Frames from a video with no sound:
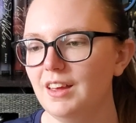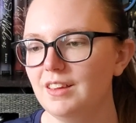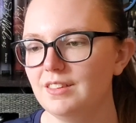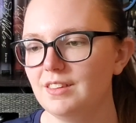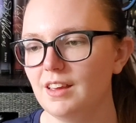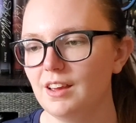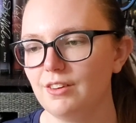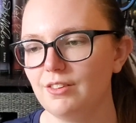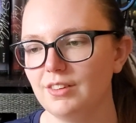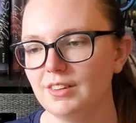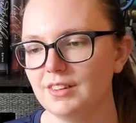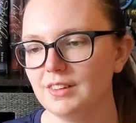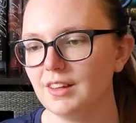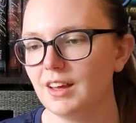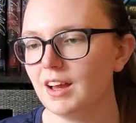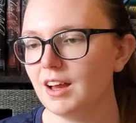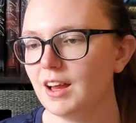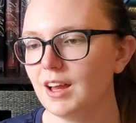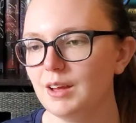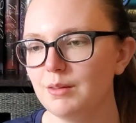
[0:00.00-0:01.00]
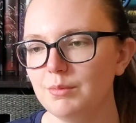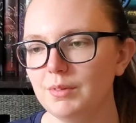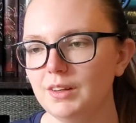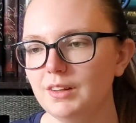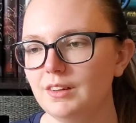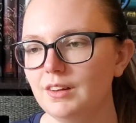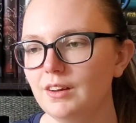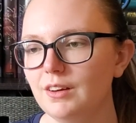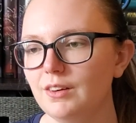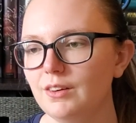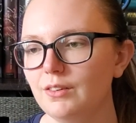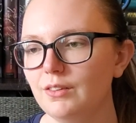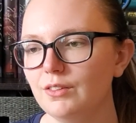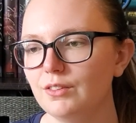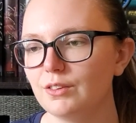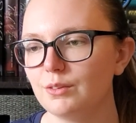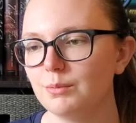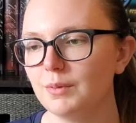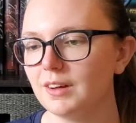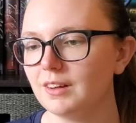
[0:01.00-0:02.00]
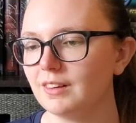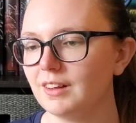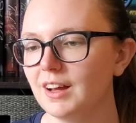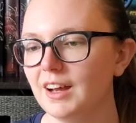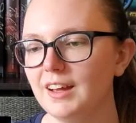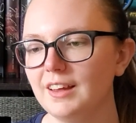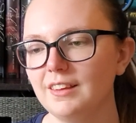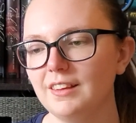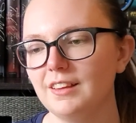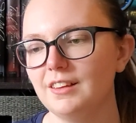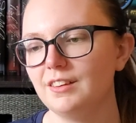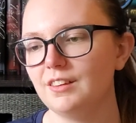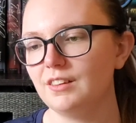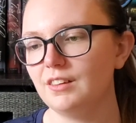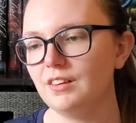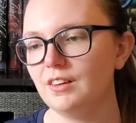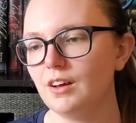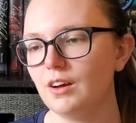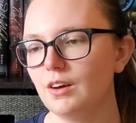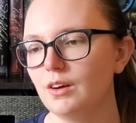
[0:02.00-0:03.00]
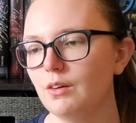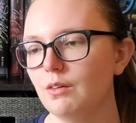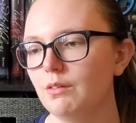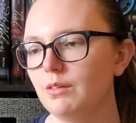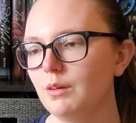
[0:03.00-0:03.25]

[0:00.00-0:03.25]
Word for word: Sacred Time, no. Small Island, no.